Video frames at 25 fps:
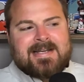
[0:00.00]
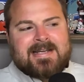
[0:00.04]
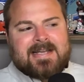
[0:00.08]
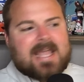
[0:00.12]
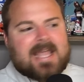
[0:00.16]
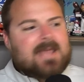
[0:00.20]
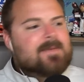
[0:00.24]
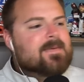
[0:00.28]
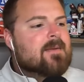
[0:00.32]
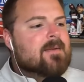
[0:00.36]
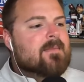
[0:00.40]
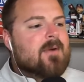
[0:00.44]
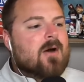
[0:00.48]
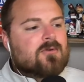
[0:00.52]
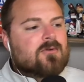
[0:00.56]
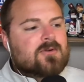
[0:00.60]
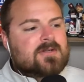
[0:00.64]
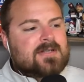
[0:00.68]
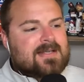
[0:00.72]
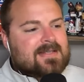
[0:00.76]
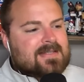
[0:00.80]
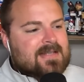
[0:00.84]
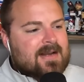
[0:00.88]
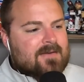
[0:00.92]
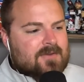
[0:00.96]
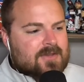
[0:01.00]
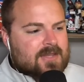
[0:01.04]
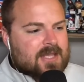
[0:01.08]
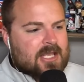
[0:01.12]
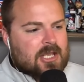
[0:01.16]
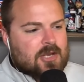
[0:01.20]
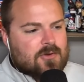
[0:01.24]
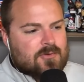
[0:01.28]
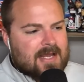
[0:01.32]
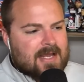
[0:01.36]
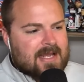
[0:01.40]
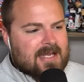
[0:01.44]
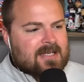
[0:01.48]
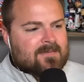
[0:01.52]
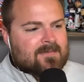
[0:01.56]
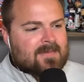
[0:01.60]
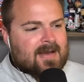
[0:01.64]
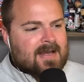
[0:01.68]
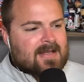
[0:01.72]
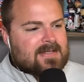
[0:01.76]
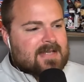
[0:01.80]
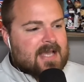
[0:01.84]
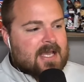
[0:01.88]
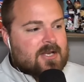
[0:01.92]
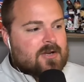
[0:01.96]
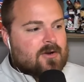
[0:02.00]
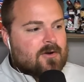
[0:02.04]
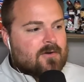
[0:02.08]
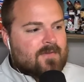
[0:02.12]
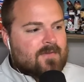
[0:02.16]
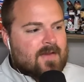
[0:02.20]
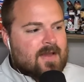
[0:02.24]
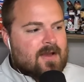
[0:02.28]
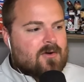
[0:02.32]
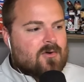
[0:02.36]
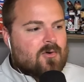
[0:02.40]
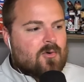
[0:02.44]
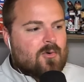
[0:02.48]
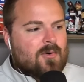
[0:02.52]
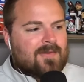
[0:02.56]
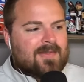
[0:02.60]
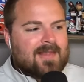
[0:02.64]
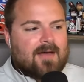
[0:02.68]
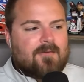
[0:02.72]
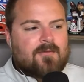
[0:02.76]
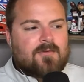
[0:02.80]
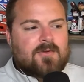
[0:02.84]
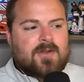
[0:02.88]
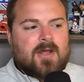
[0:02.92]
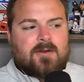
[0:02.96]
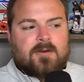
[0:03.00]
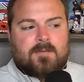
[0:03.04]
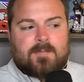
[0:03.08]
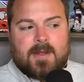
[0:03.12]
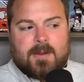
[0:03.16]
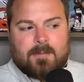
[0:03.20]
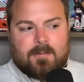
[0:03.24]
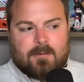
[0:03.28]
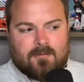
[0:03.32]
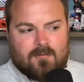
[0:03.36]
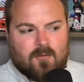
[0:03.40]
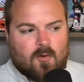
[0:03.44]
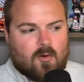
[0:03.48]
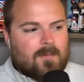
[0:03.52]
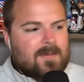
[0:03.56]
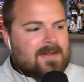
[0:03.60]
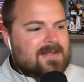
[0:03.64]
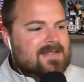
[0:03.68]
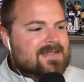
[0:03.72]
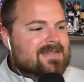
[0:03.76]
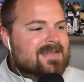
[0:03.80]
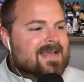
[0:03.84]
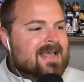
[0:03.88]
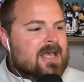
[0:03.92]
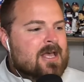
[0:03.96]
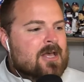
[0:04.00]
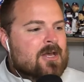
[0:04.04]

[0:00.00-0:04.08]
eBay Motors has everything you need to maintain your vehicle and leveled up to peak performance.